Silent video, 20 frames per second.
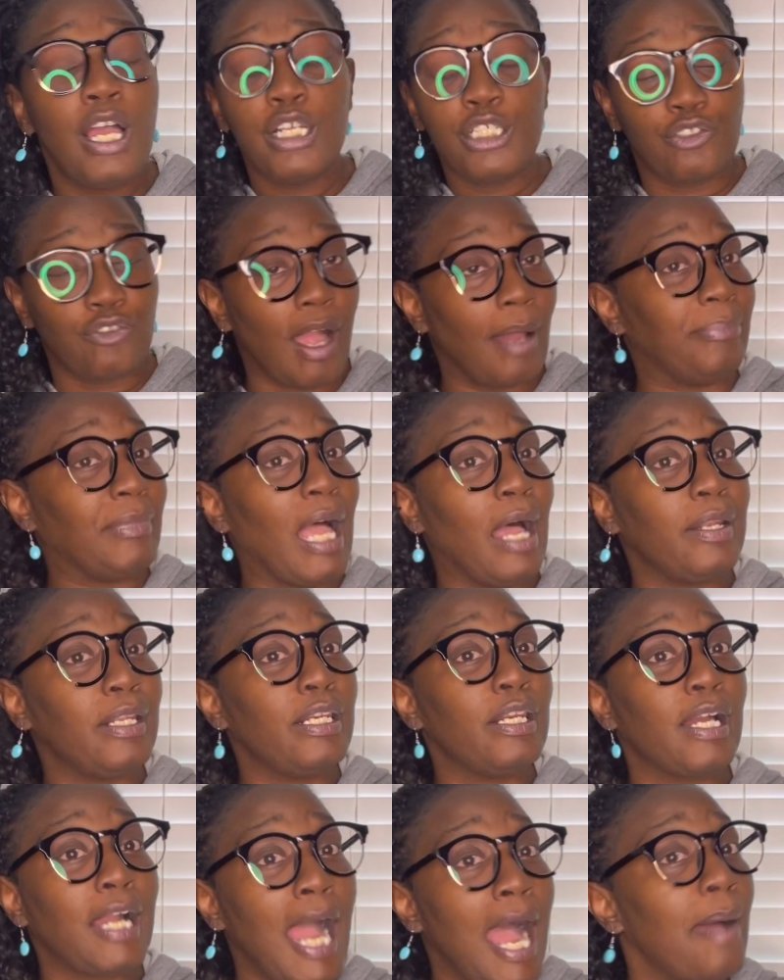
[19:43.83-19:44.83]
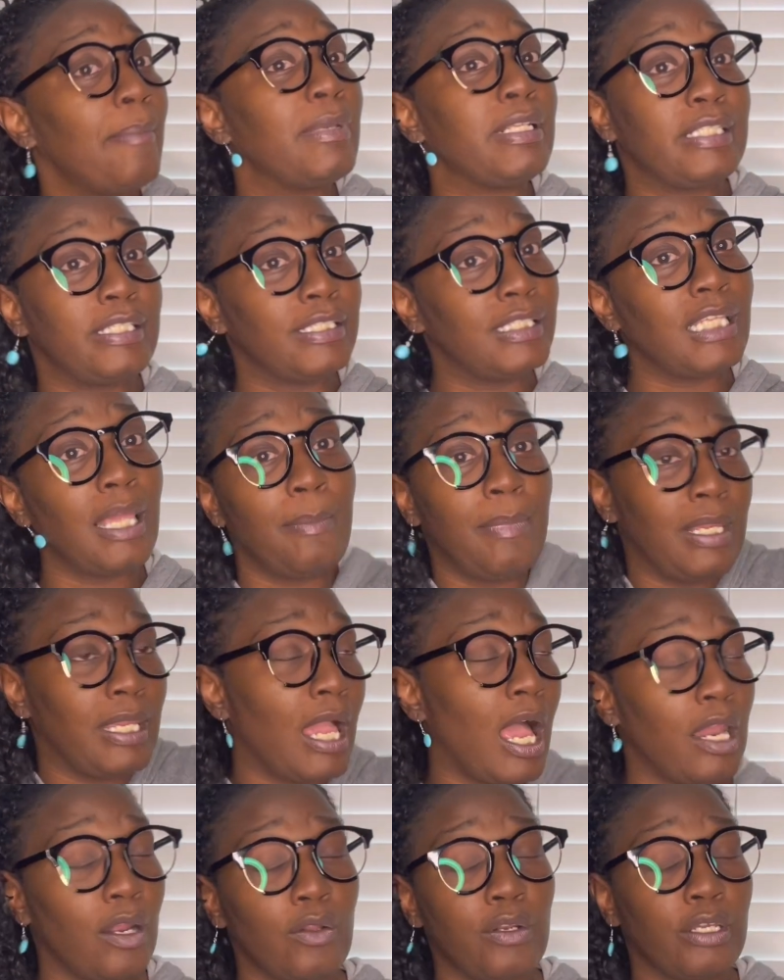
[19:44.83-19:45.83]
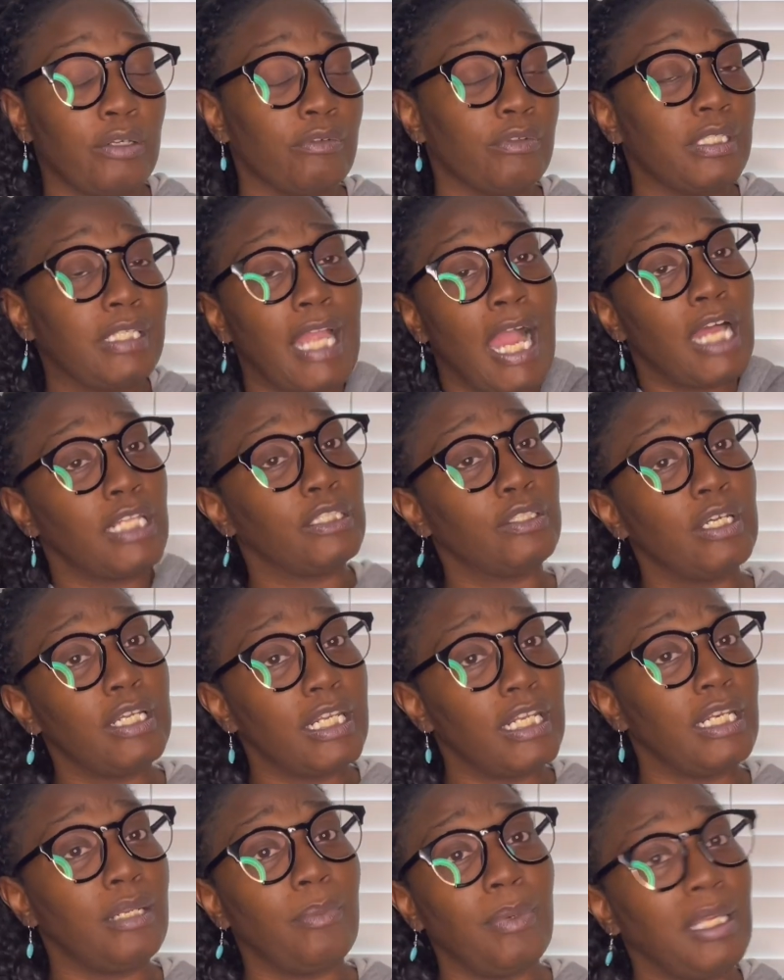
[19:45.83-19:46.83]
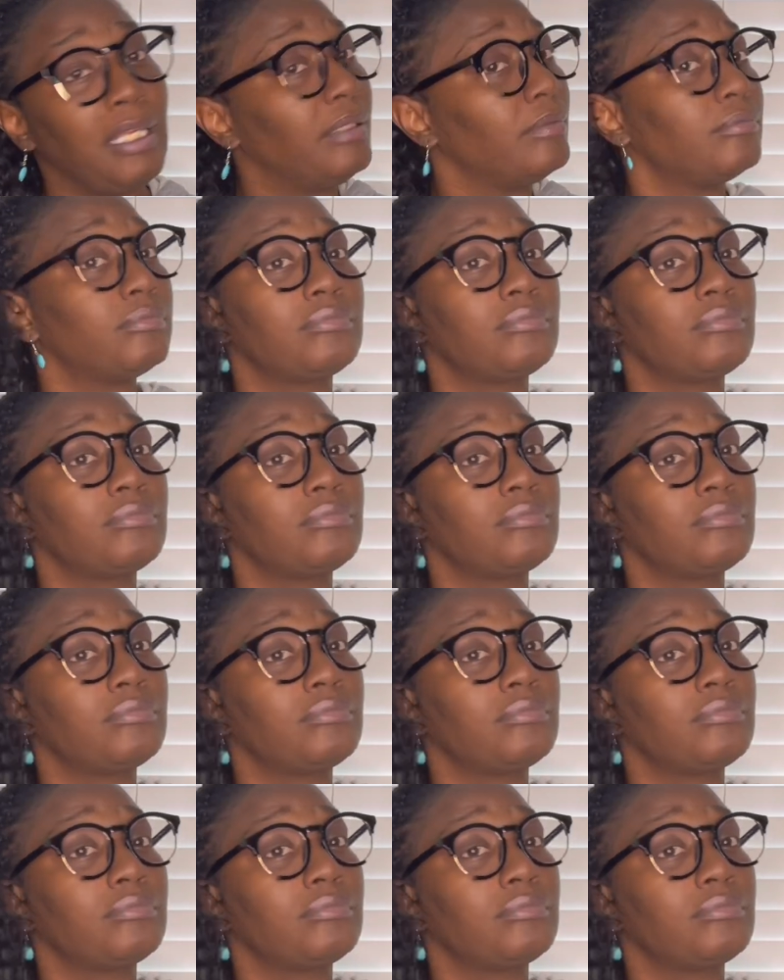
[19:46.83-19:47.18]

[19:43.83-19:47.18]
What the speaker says: Drop down in the comments and tell me y'all don't agree. Y'all do it anyway.